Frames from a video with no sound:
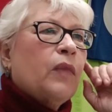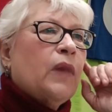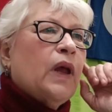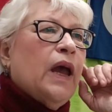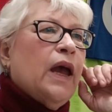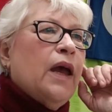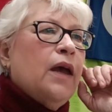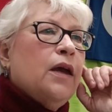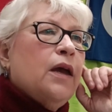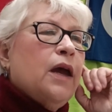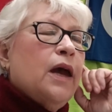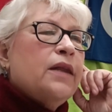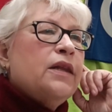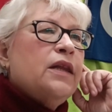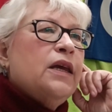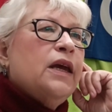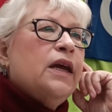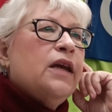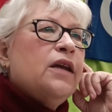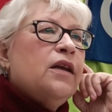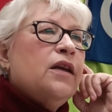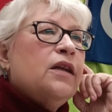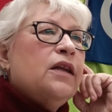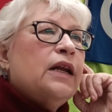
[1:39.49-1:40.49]
Okay, at the
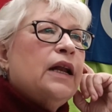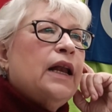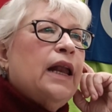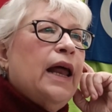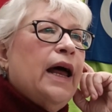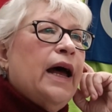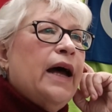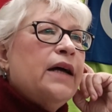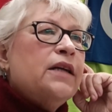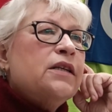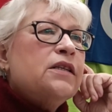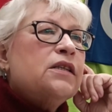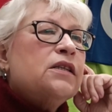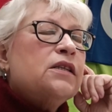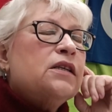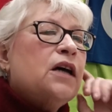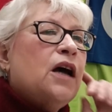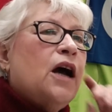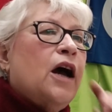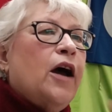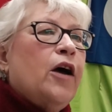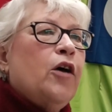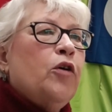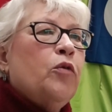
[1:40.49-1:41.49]
end of the class,
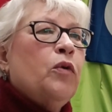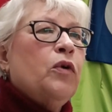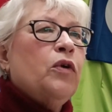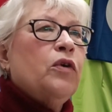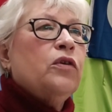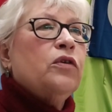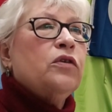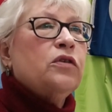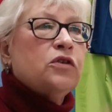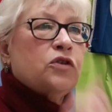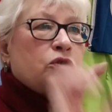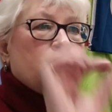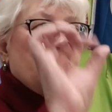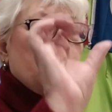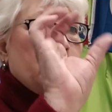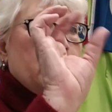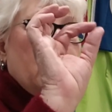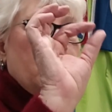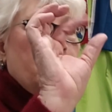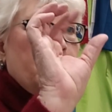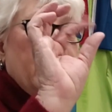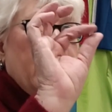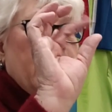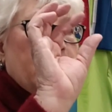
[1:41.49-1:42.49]
I will screw
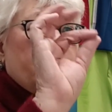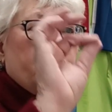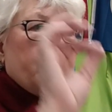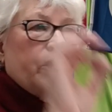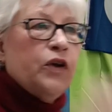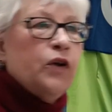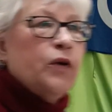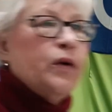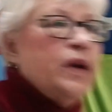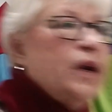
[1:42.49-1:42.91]
that back for you,